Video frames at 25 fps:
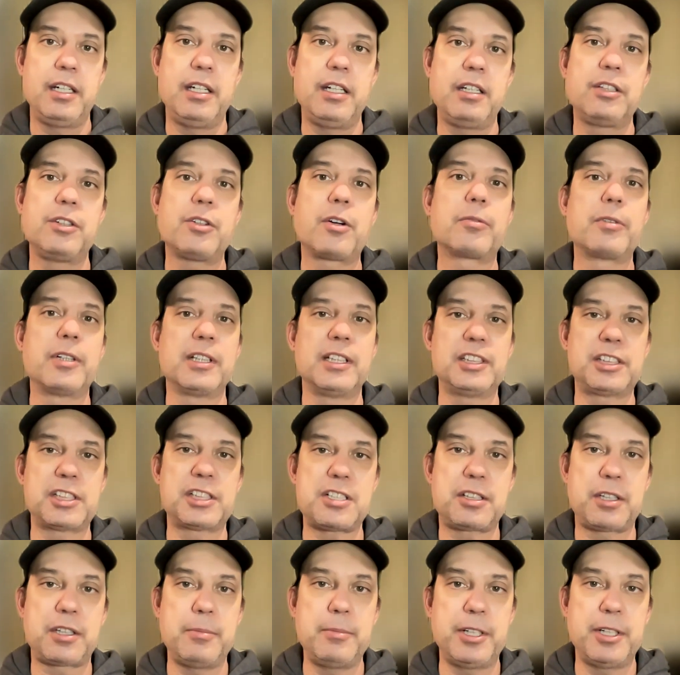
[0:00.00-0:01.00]
in your
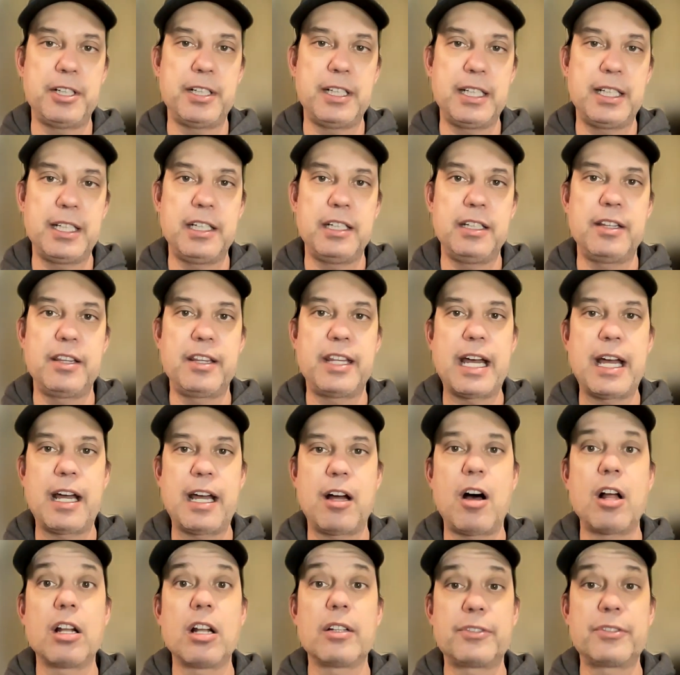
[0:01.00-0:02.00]
religious community
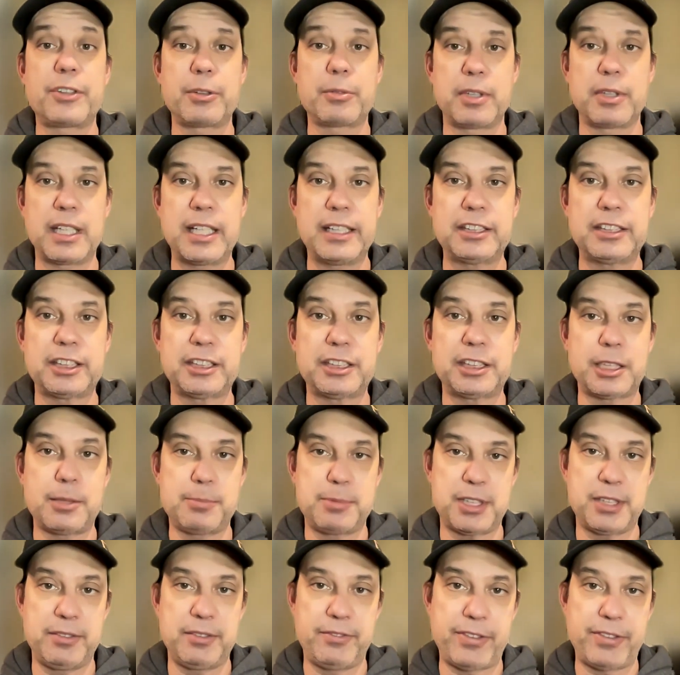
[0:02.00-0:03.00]
that all of your
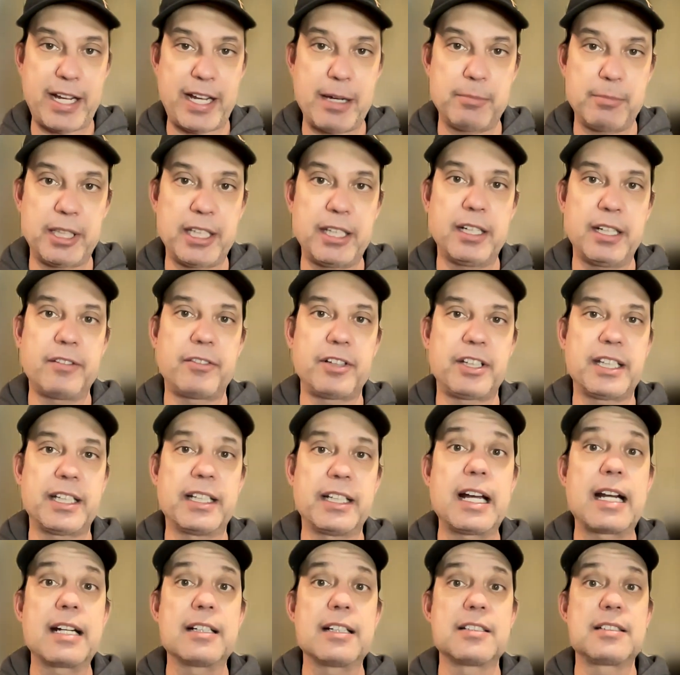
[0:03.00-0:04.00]
relationships and family and
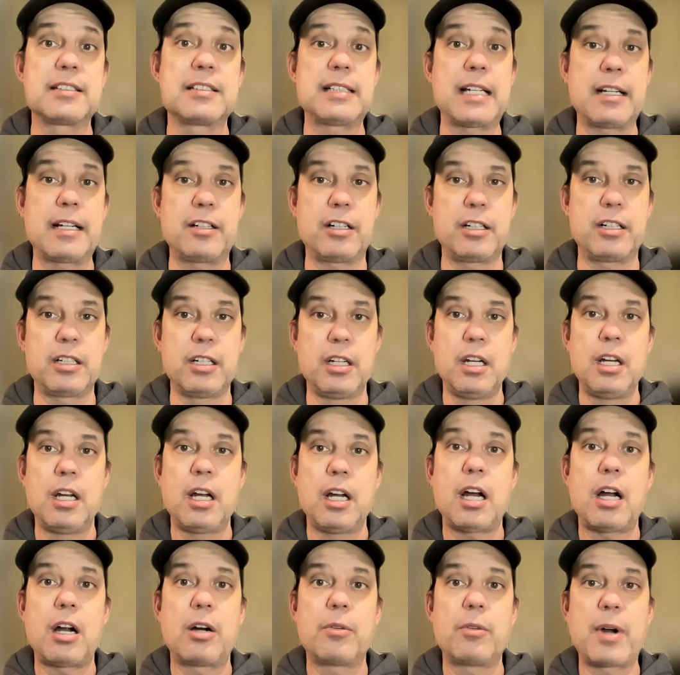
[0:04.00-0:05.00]
everything kind of centered
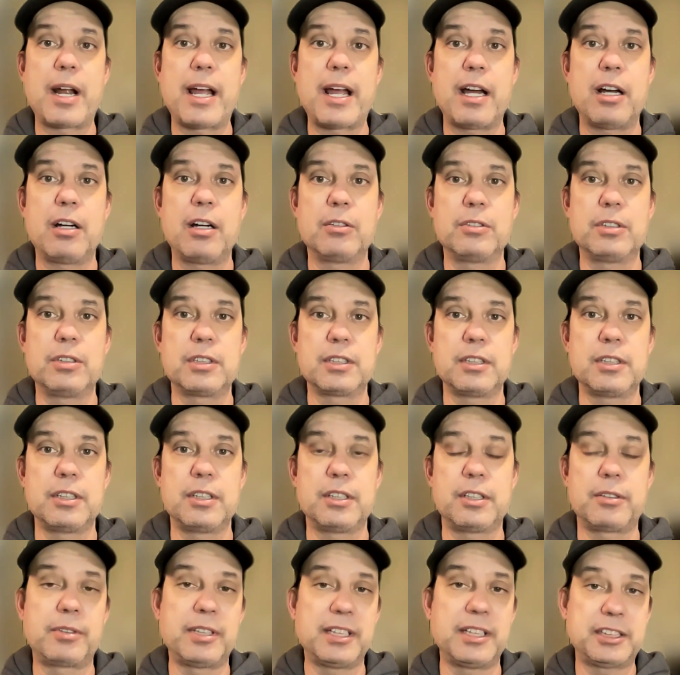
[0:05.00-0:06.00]
around
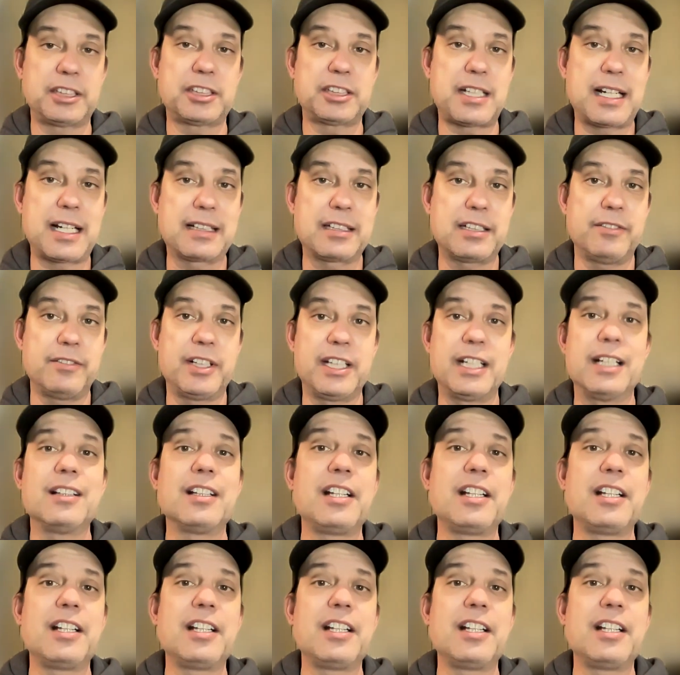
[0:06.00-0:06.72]
the religious activity.